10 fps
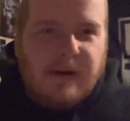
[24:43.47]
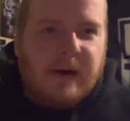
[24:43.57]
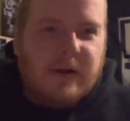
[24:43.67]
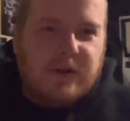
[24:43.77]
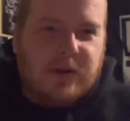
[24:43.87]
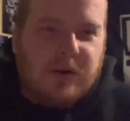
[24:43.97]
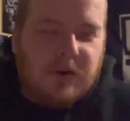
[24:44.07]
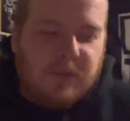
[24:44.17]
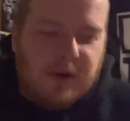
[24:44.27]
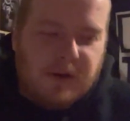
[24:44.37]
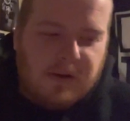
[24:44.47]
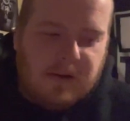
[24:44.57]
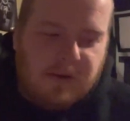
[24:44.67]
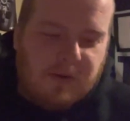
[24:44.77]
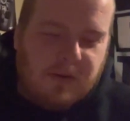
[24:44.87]
I also don't mean
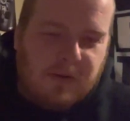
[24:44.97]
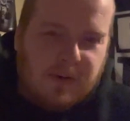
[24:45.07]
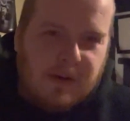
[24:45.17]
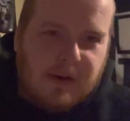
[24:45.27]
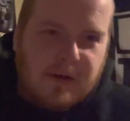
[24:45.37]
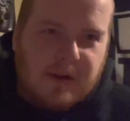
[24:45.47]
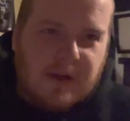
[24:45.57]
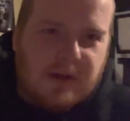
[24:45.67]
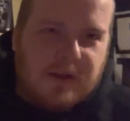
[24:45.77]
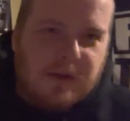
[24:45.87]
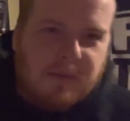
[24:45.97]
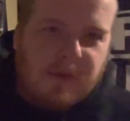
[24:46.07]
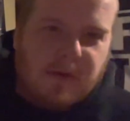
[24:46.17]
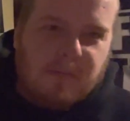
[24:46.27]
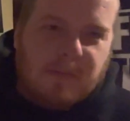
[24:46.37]
to say
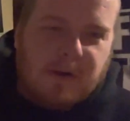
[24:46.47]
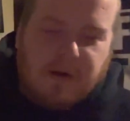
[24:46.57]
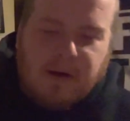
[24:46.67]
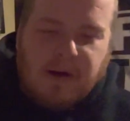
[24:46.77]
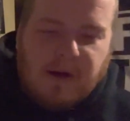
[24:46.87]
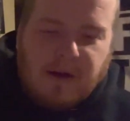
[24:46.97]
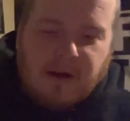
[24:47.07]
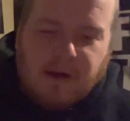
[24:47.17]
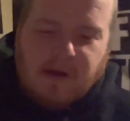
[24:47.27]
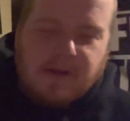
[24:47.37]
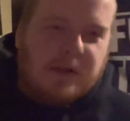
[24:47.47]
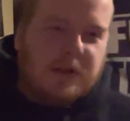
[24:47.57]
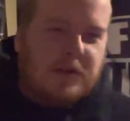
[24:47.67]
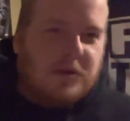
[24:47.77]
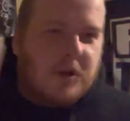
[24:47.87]
something, but like, this
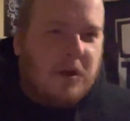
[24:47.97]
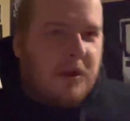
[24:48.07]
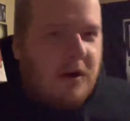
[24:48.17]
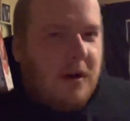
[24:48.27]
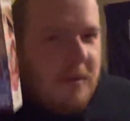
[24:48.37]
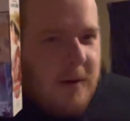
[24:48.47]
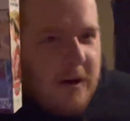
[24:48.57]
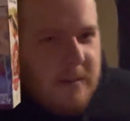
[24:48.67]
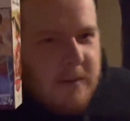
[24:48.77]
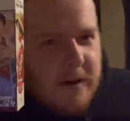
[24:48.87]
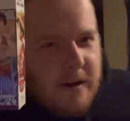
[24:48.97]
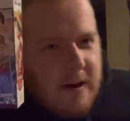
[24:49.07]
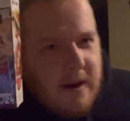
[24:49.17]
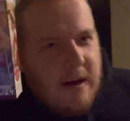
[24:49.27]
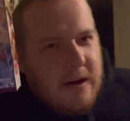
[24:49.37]
is just a theory of mine, but
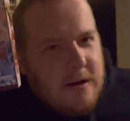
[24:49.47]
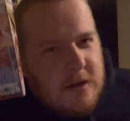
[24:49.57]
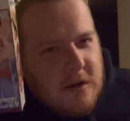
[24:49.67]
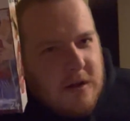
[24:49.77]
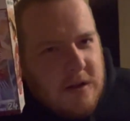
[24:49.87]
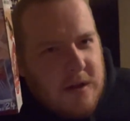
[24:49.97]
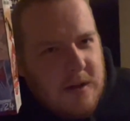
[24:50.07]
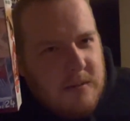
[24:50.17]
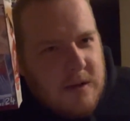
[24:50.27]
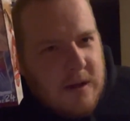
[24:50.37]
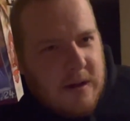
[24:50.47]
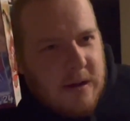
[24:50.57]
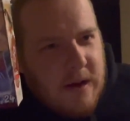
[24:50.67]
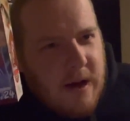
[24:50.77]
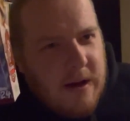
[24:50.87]
it sure seems like the
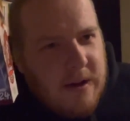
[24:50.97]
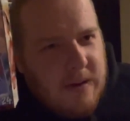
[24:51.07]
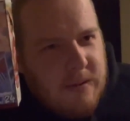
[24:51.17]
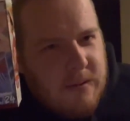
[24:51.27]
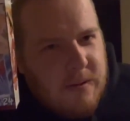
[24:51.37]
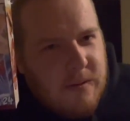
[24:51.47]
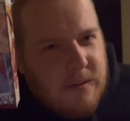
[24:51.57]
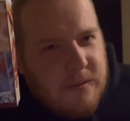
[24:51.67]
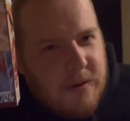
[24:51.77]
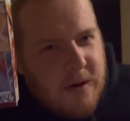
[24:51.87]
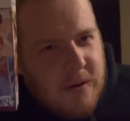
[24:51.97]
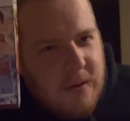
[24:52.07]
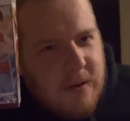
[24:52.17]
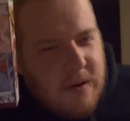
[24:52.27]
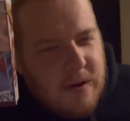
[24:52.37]
guy that
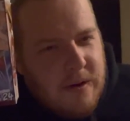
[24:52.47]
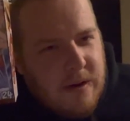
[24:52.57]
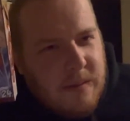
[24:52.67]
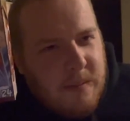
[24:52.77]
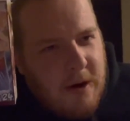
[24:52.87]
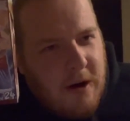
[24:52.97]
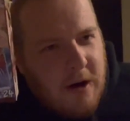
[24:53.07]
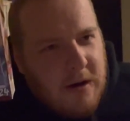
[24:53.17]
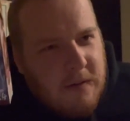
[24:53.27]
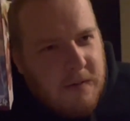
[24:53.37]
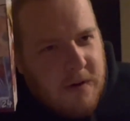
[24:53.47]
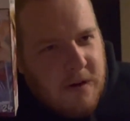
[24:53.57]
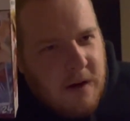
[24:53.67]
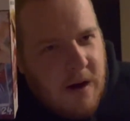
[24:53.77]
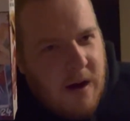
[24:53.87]
wrote or did the manga
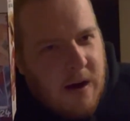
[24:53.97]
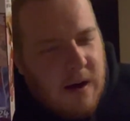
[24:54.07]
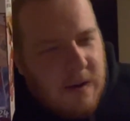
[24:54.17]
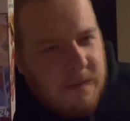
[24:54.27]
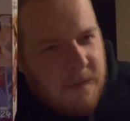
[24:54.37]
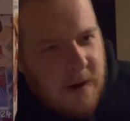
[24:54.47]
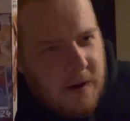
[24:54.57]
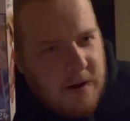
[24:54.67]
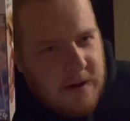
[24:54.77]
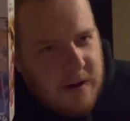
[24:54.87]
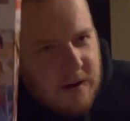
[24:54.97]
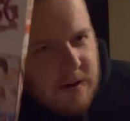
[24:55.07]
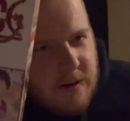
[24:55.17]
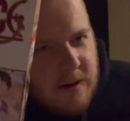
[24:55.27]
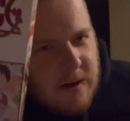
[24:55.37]
for Fairy
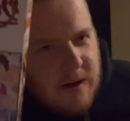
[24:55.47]
Tail,